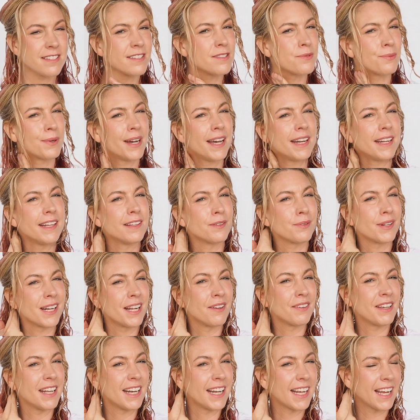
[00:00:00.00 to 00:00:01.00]
as wet as when
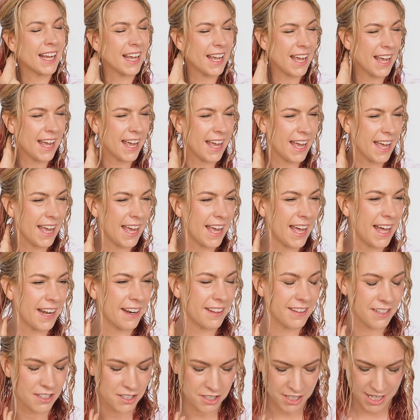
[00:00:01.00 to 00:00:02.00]
I'm getting out
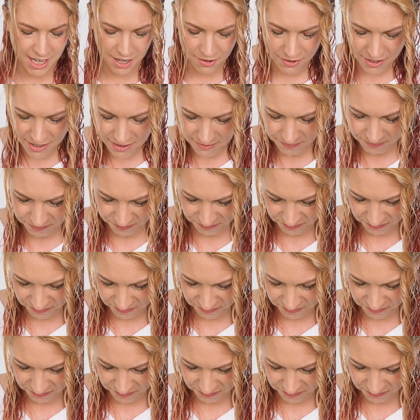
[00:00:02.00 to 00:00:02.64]
of the shower.